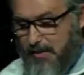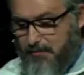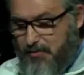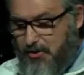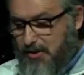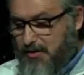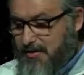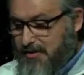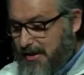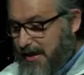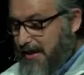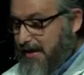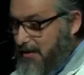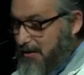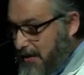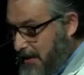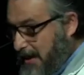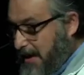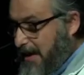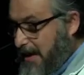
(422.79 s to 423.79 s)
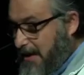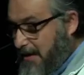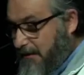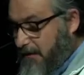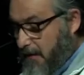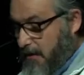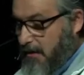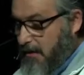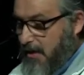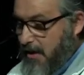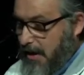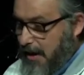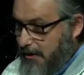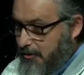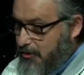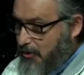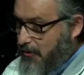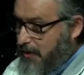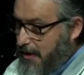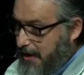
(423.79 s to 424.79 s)
Sea. The Egyptians said,
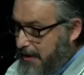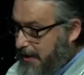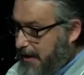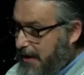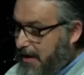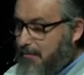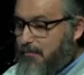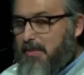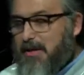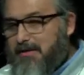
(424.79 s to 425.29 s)
Leave. And so